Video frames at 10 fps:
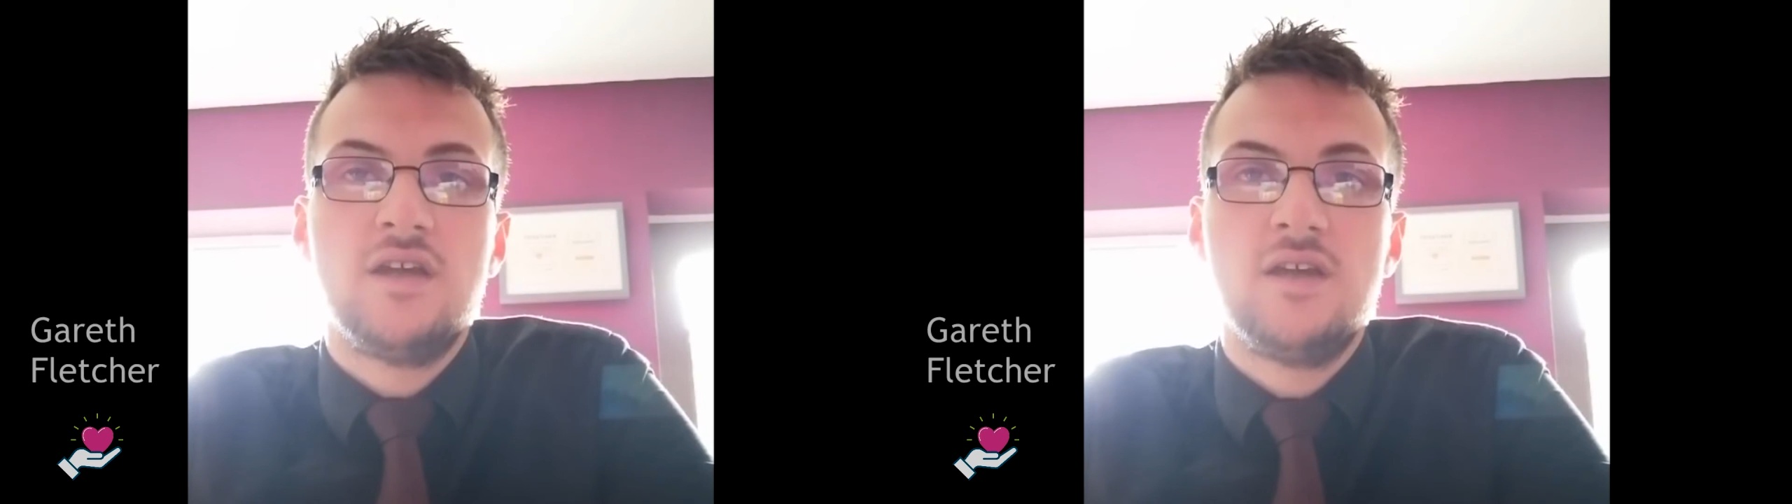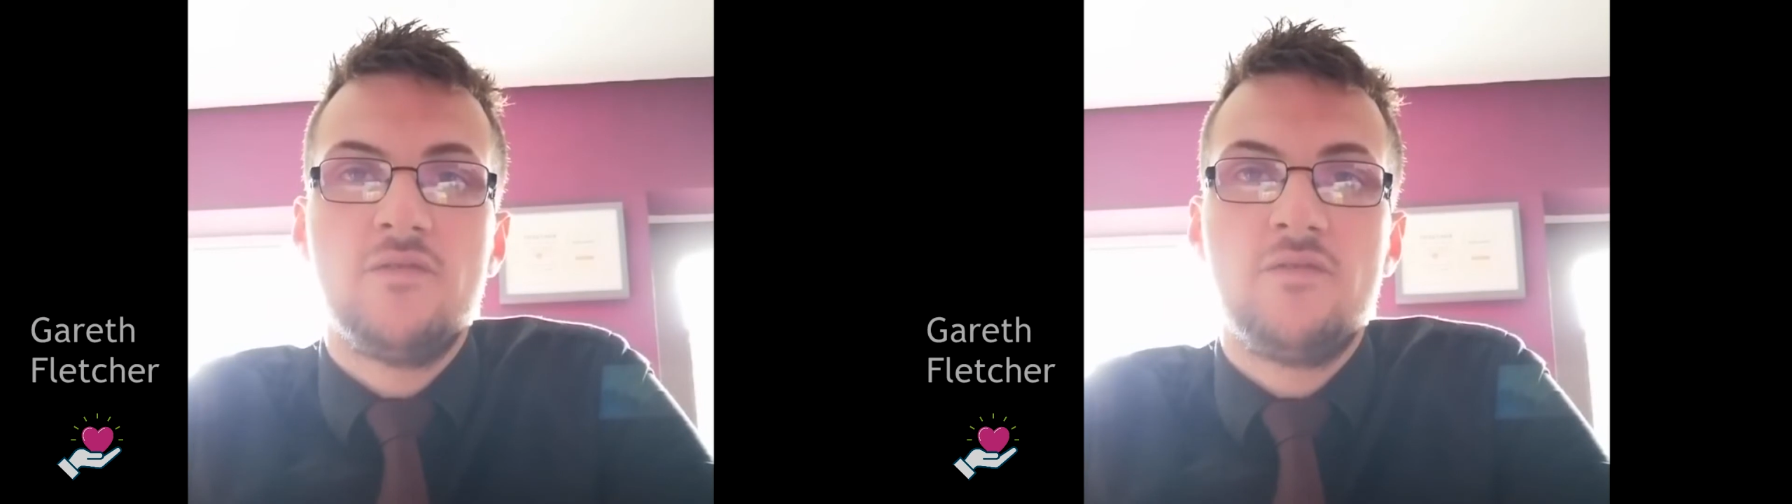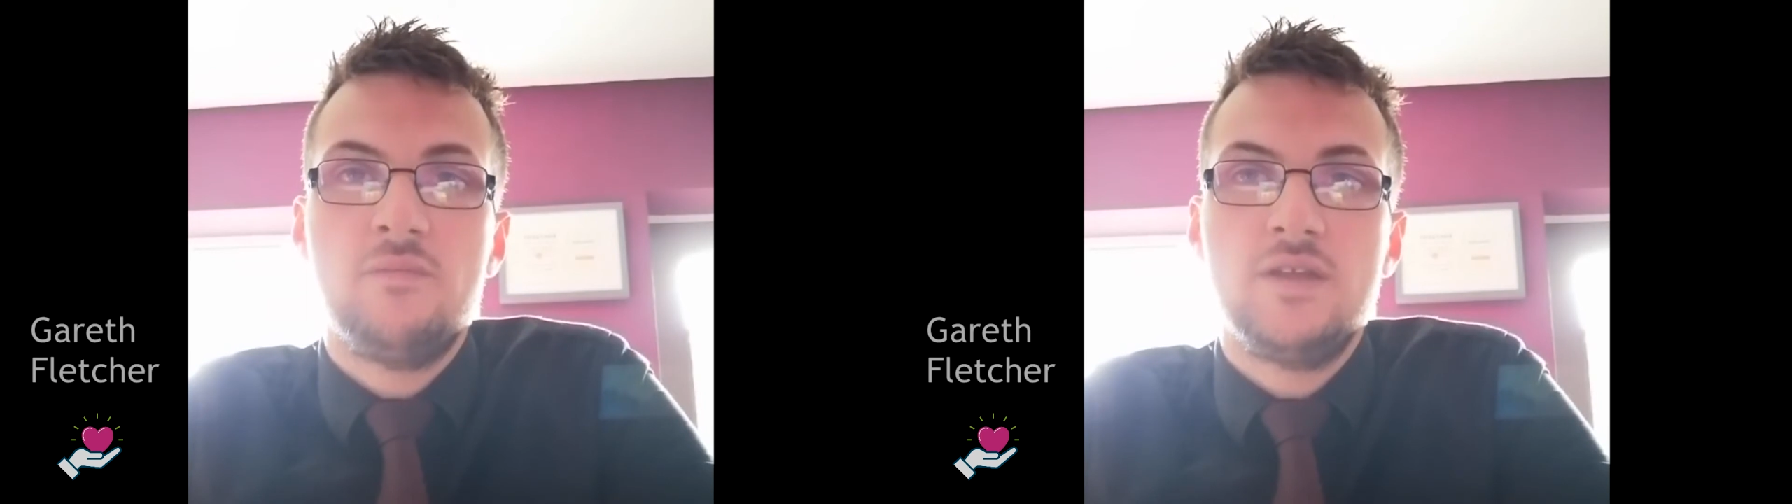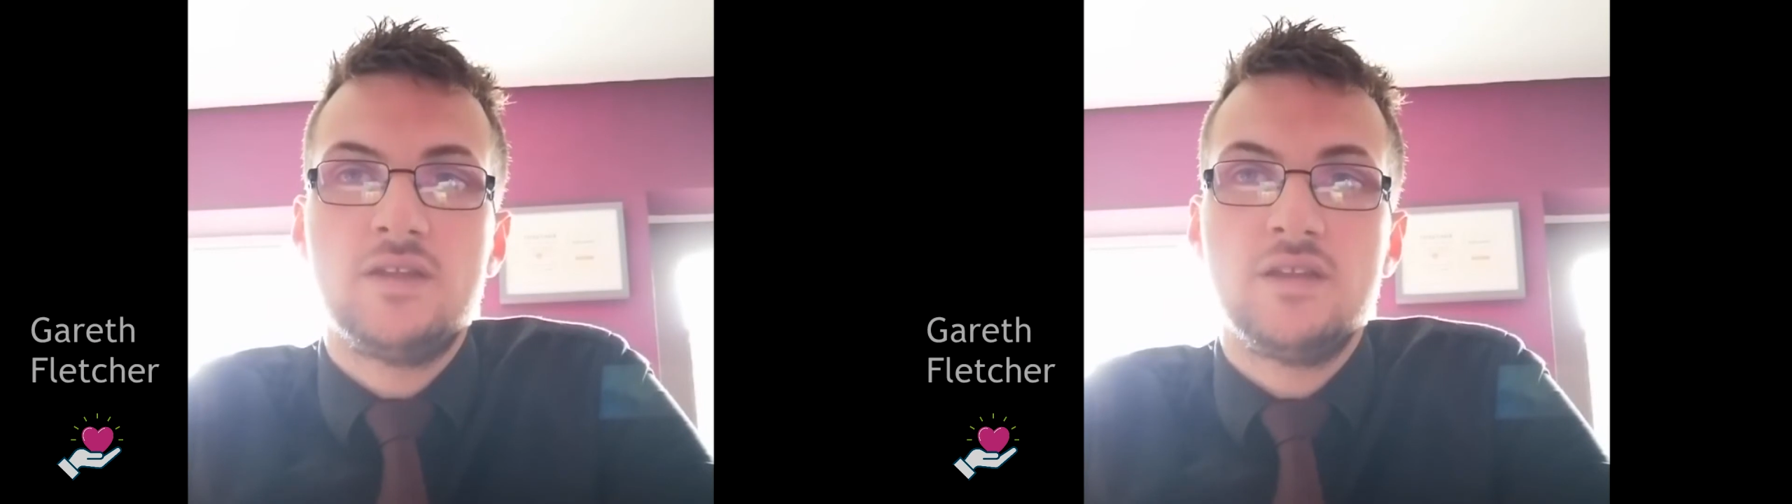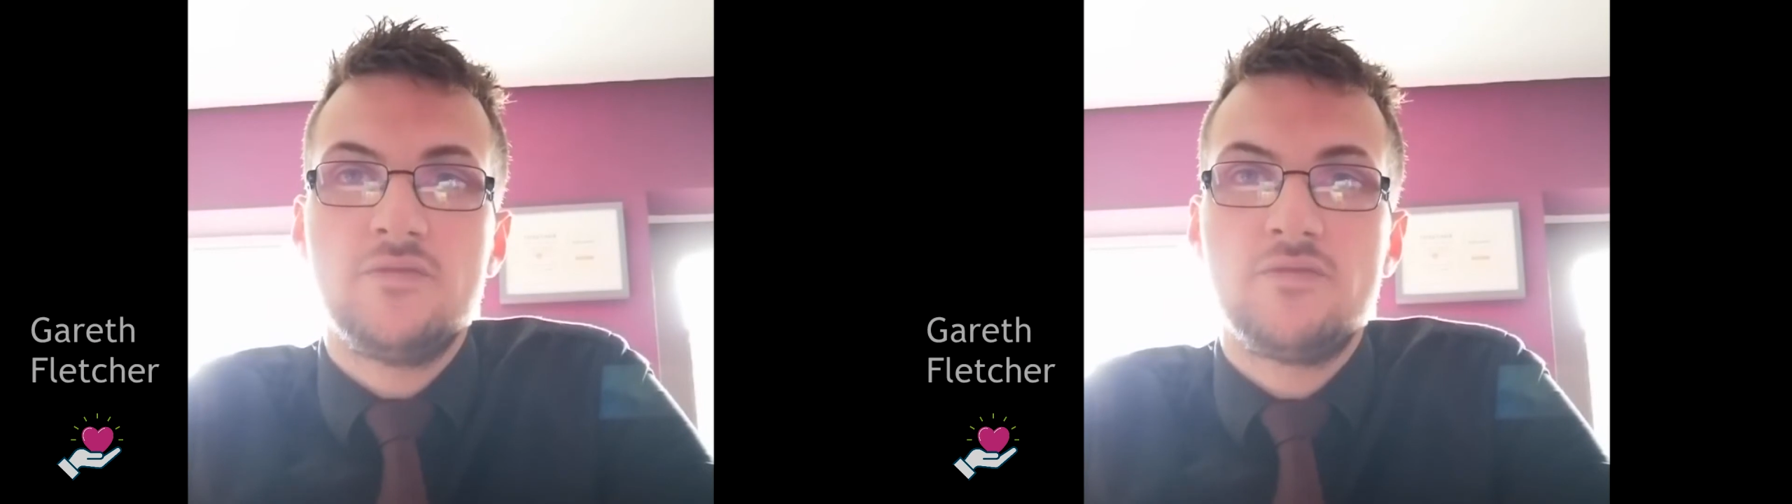for me
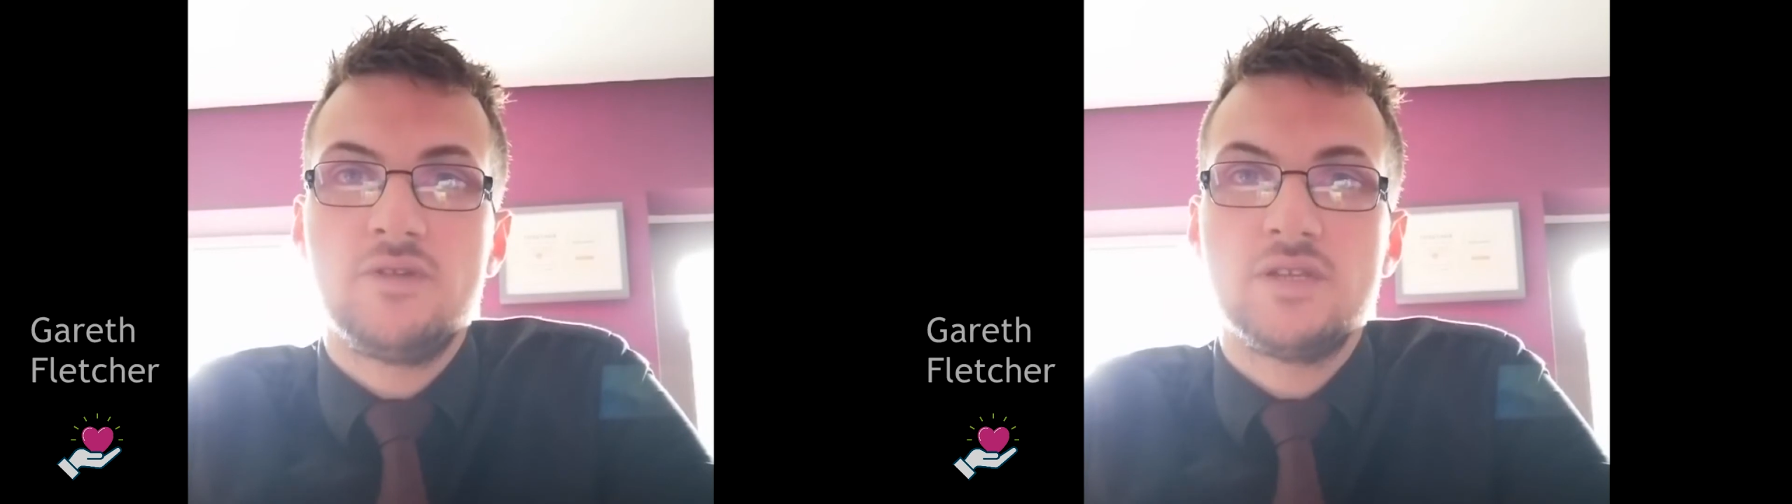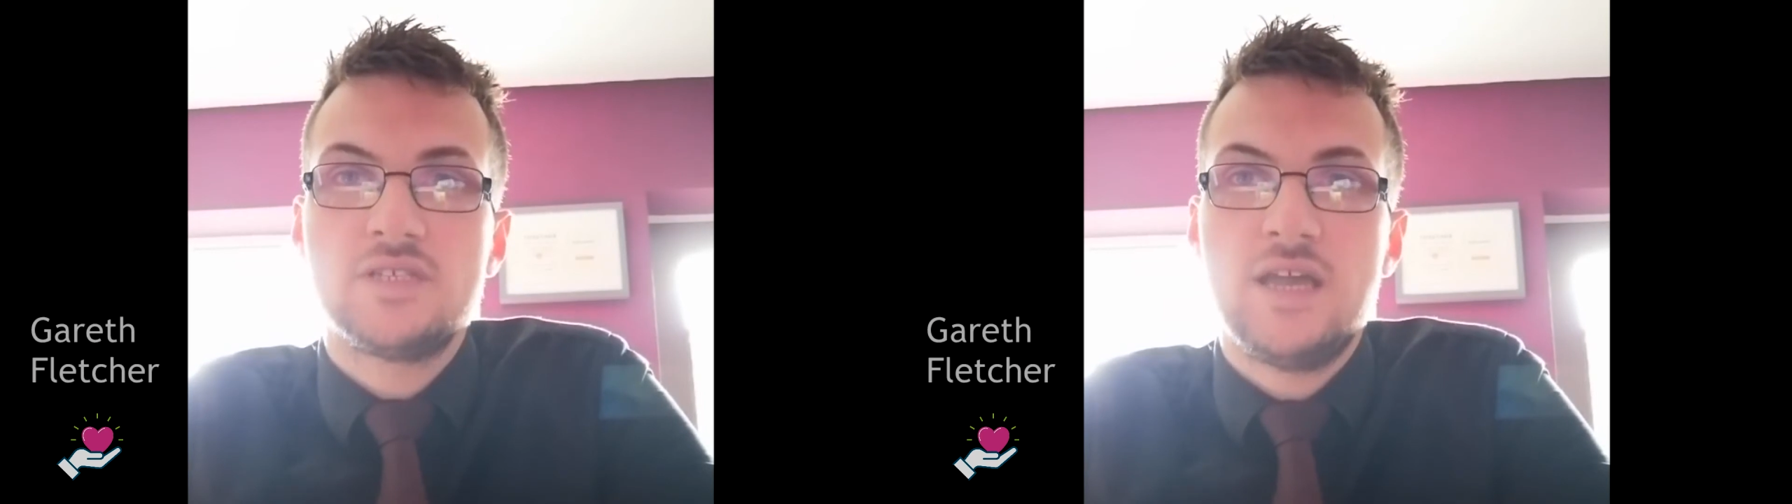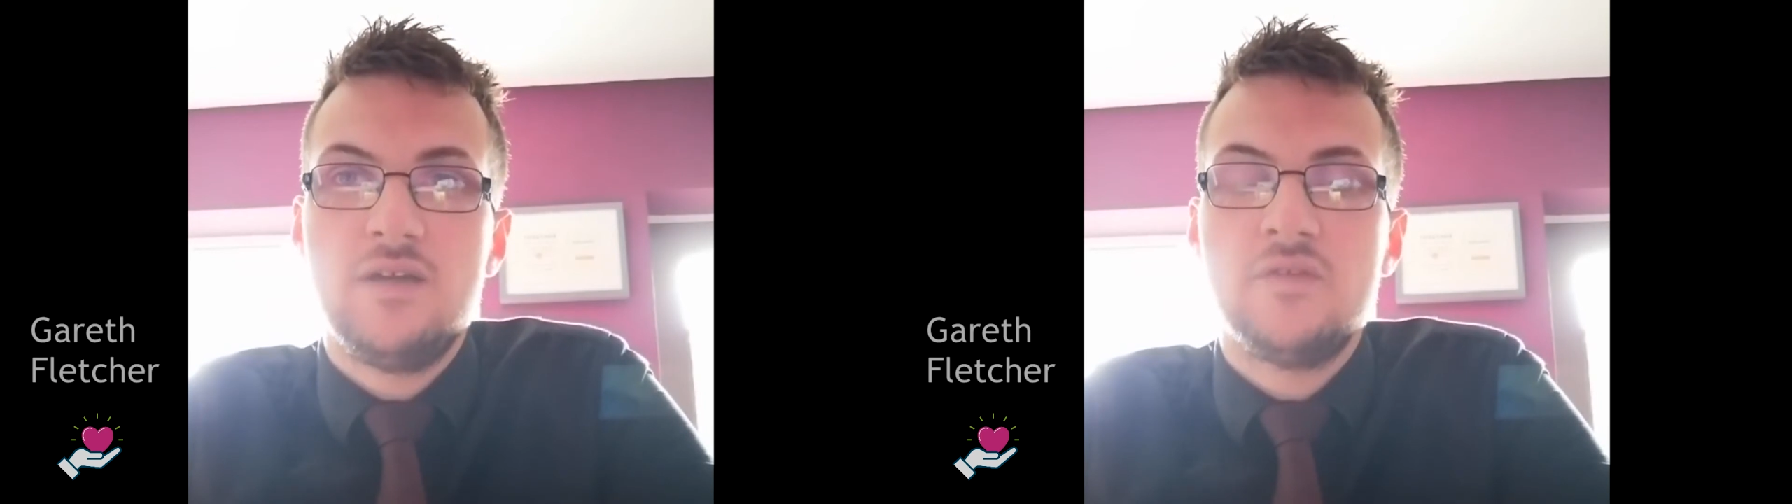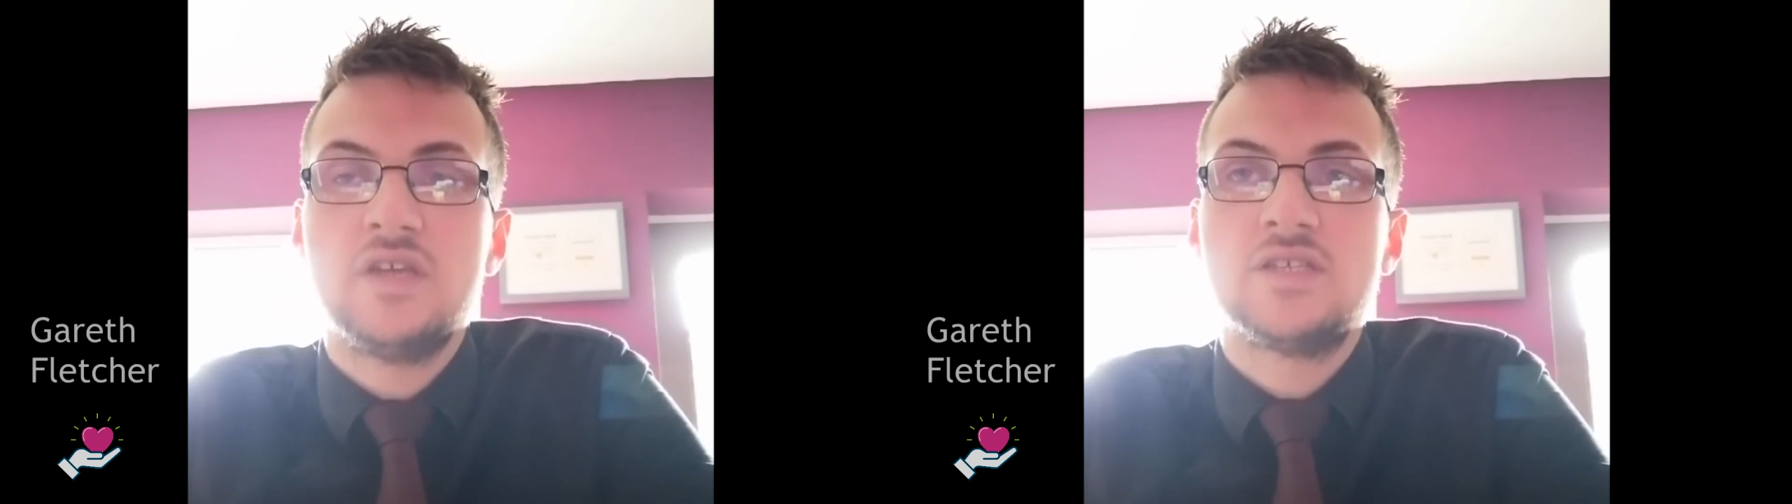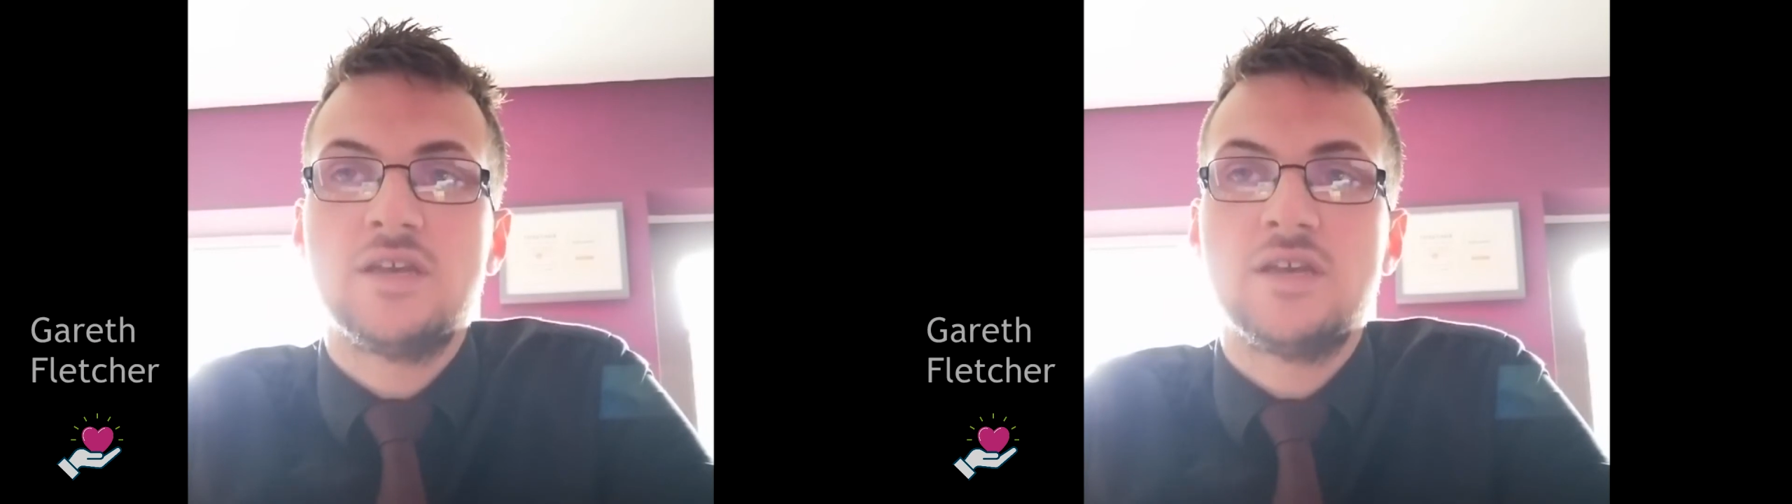delivering a service